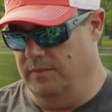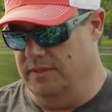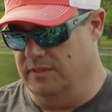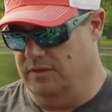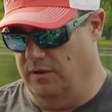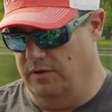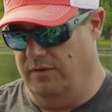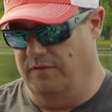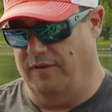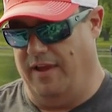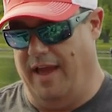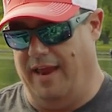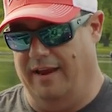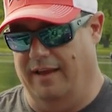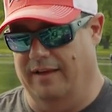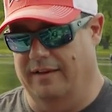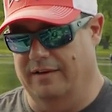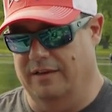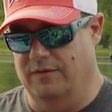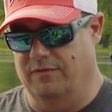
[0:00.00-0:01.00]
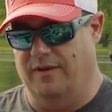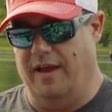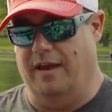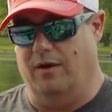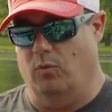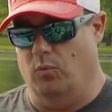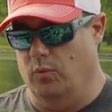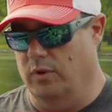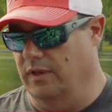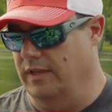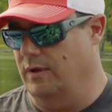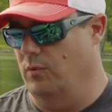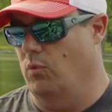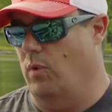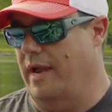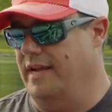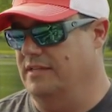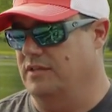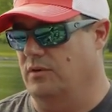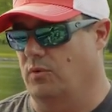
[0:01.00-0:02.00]
And so you've got to you've got to really
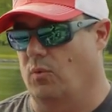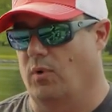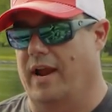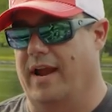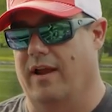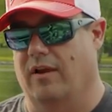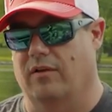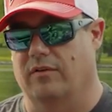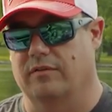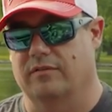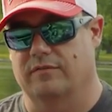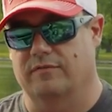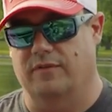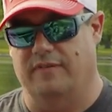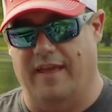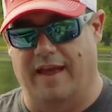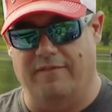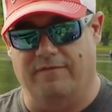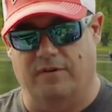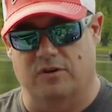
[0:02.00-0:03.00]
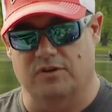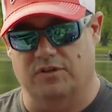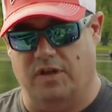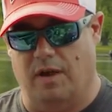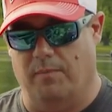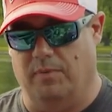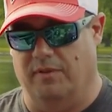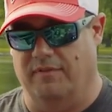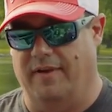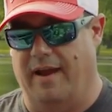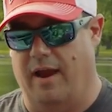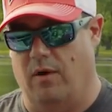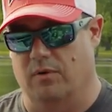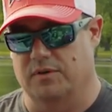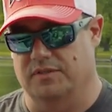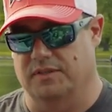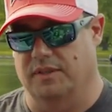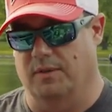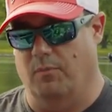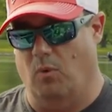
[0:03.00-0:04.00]
race around for that first couple of
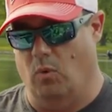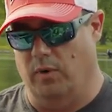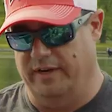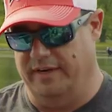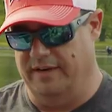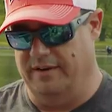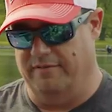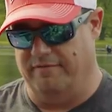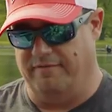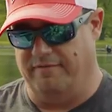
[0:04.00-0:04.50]
hours in the morning to